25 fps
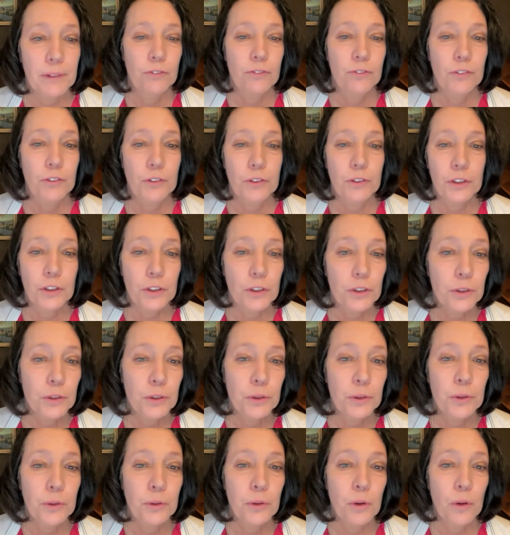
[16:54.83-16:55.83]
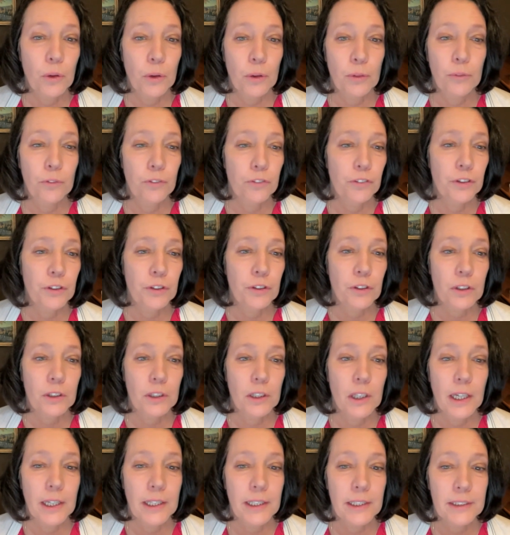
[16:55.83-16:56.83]
for you or for your
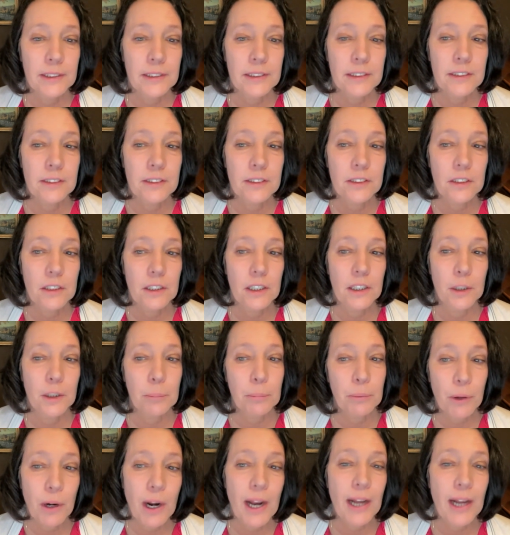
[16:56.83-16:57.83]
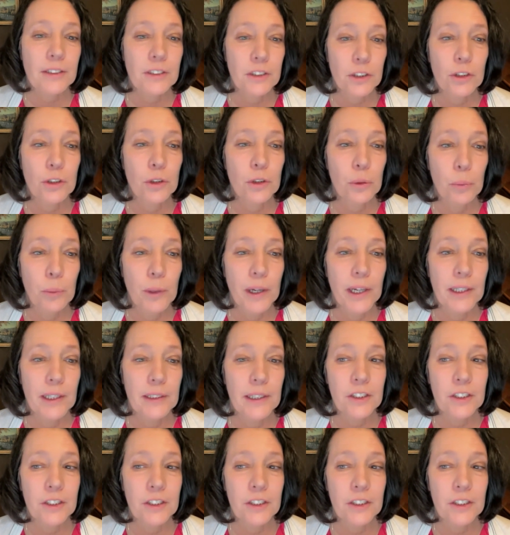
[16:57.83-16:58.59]
clients in a practical way?